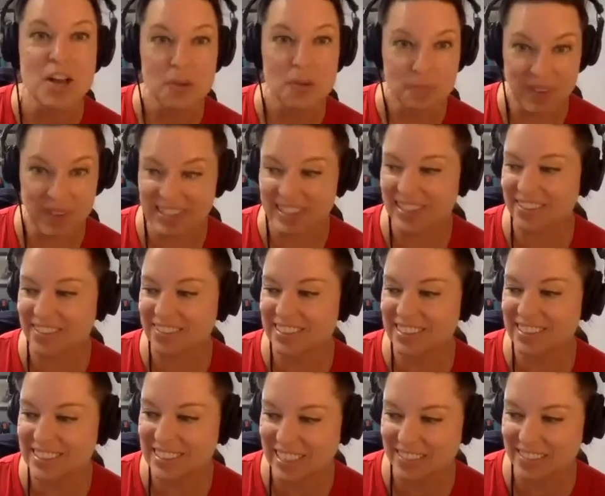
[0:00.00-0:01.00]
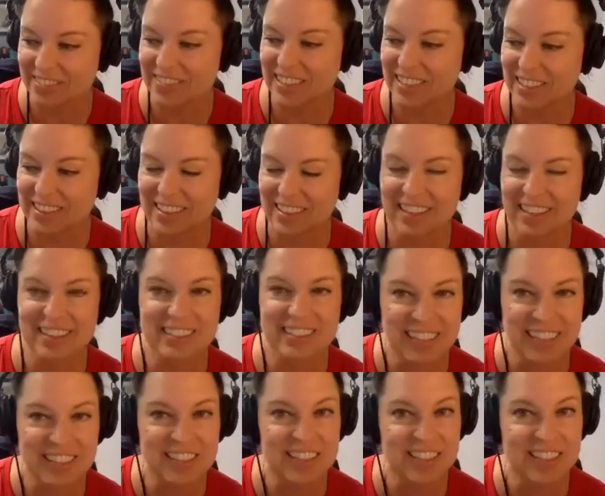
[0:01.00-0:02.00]
But there's definitely things
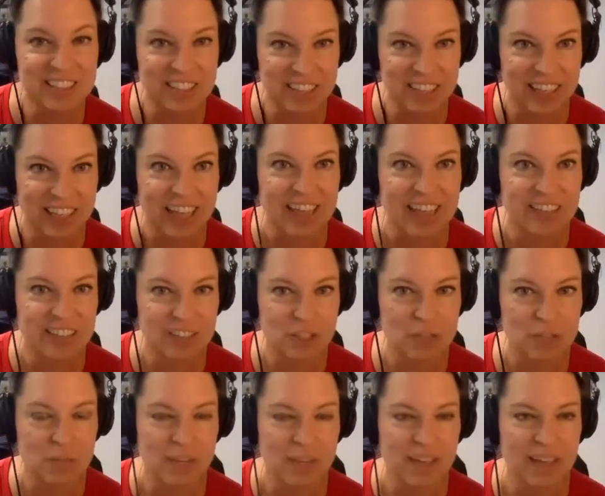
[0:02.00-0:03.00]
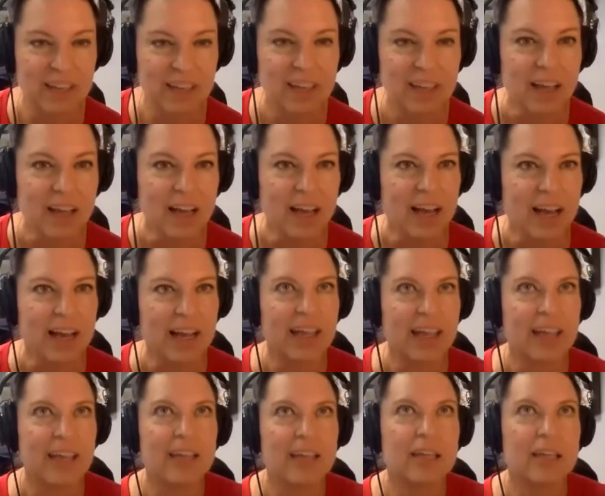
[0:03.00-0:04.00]
that stood out to me.
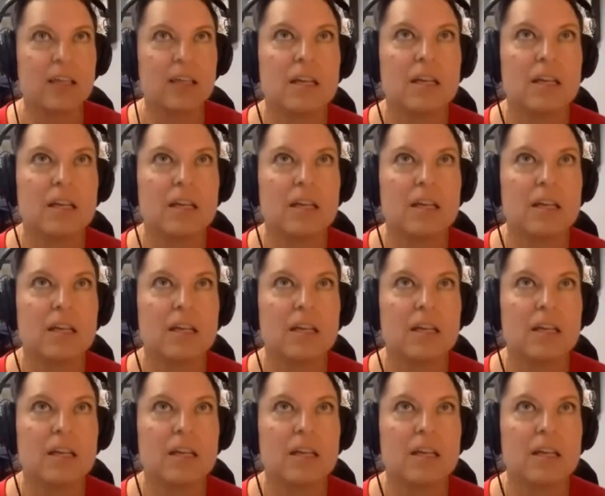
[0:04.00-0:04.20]
I